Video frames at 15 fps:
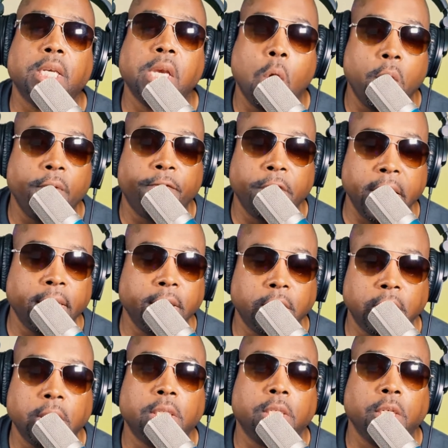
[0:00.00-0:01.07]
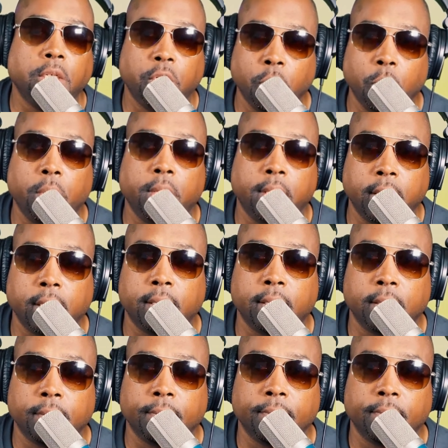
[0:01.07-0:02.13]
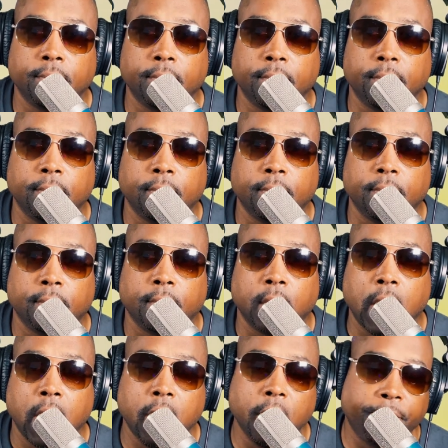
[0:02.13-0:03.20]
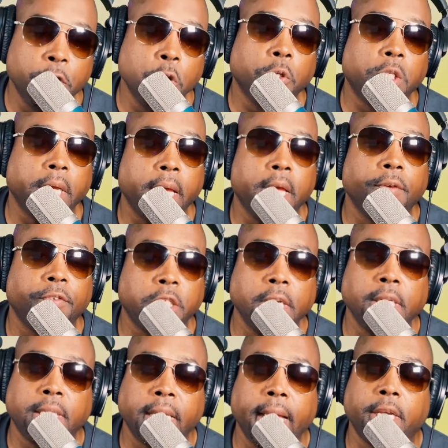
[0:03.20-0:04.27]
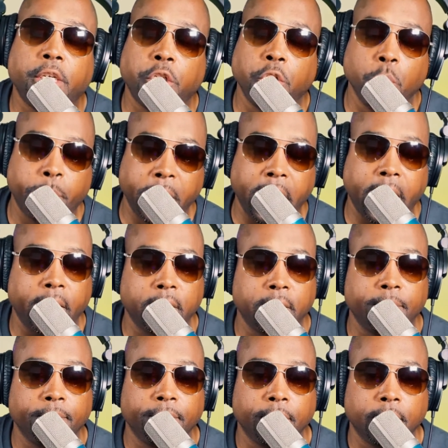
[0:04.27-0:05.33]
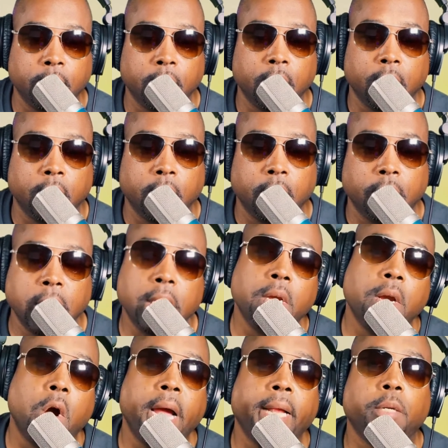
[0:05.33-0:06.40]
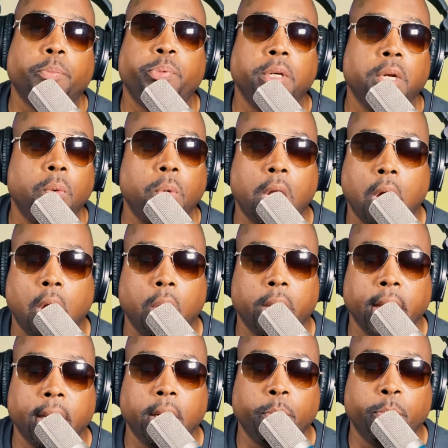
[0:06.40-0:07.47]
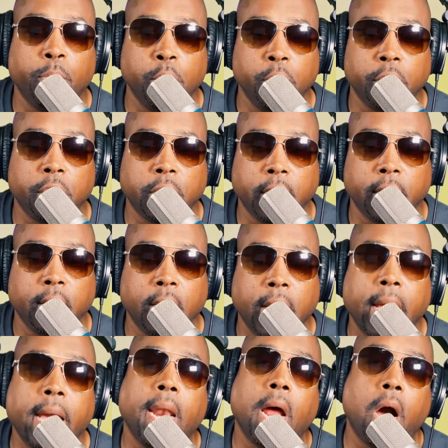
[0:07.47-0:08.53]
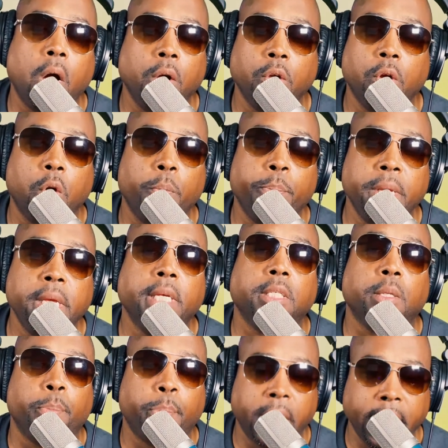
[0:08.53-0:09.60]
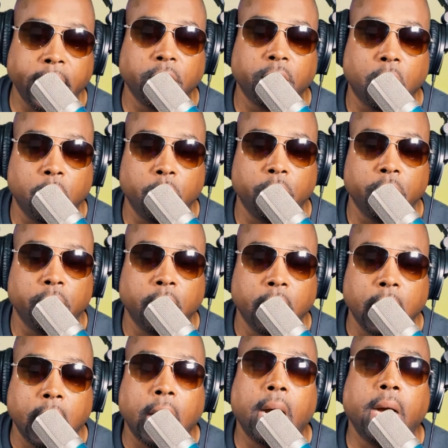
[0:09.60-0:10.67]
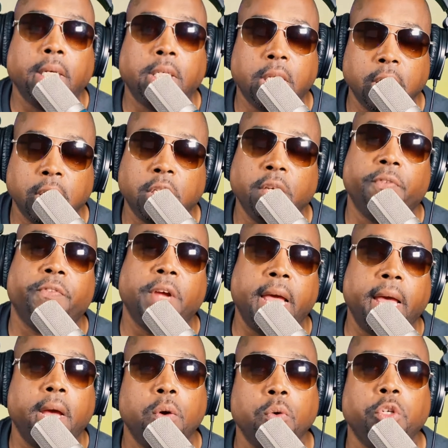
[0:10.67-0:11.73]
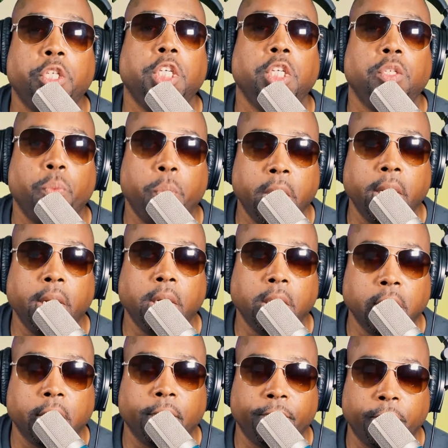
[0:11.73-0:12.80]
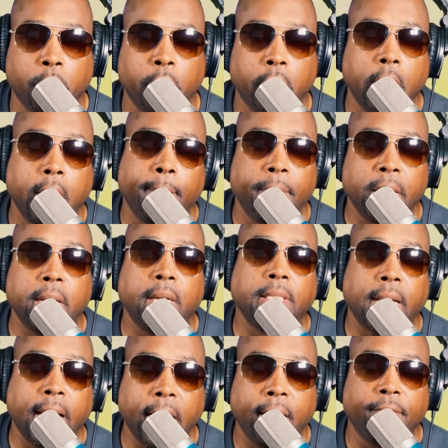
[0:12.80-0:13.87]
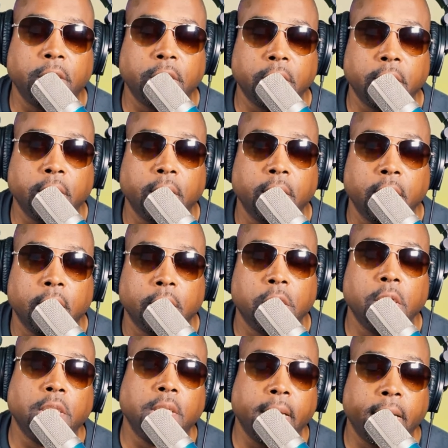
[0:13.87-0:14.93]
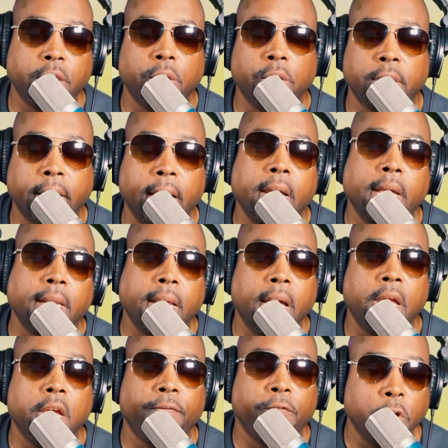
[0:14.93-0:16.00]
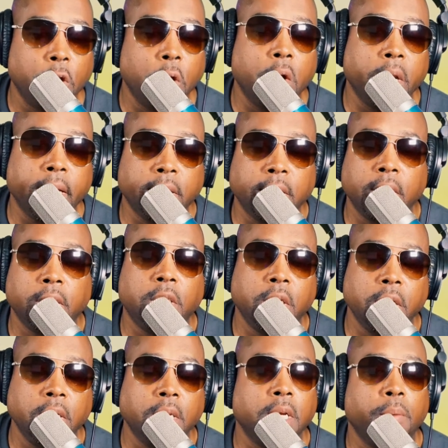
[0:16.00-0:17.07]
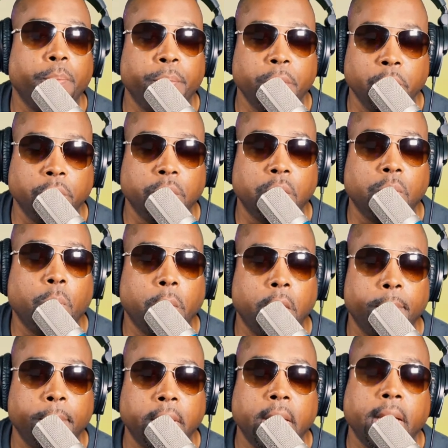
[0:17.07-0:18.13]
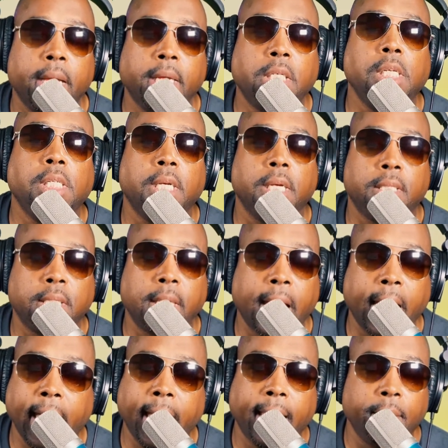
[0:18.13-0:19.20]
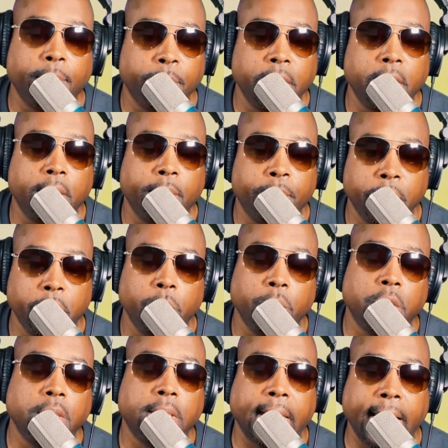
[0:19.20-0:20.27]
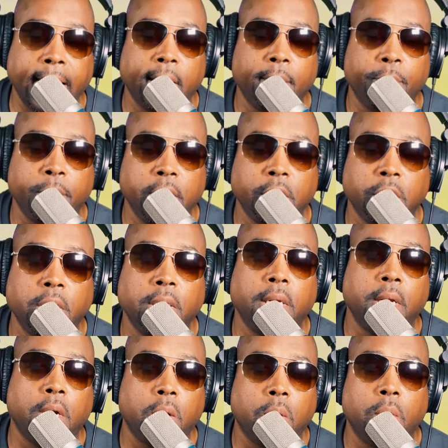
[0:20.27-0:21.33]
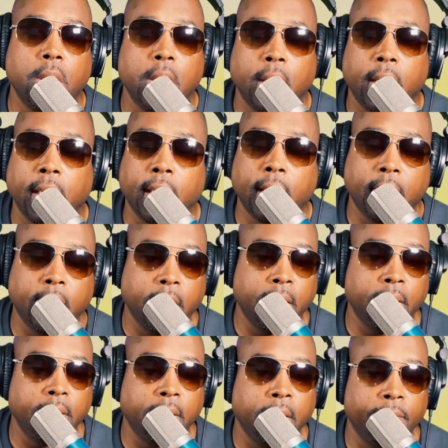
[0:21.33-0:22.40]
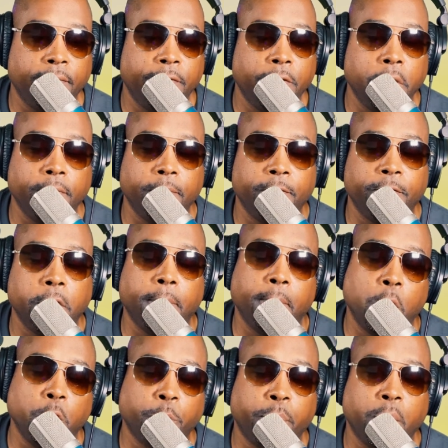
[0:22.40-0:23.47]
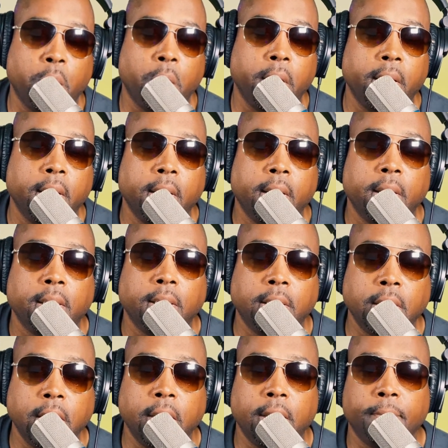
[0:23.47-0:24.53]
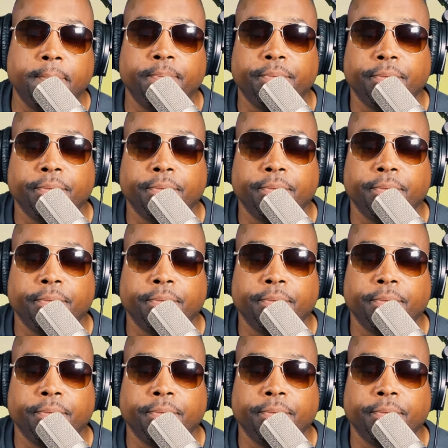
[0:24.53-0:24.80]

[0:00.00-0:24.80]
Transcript: no advantages to doing this. If she takes you back, then you're going to have to put up with all kind of bullshit, and all you're going to be is a placeholder until she finds who she's really looking for, because obviously she's not your type. Now, if you're going out there cheating and abusing a woman, and she's just tired of being abused, she's tired of being cheated on, and for the most part, then,